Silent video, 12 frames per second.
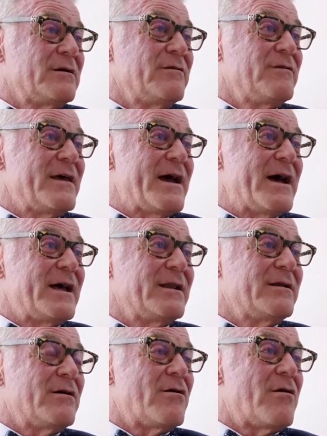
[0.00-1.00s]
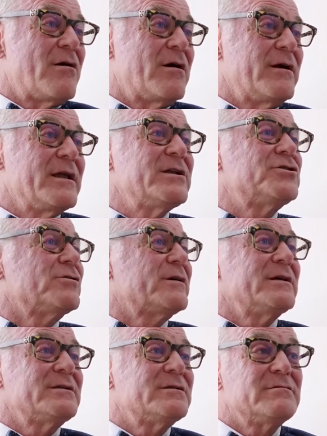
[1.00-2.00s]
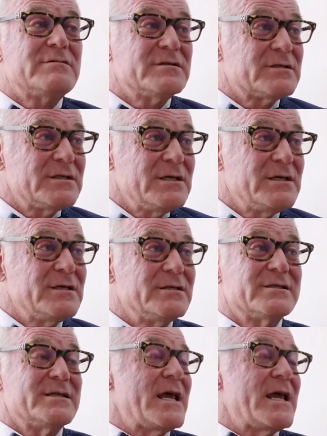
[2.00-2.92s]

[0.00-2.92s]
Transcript: that are intricate to disease and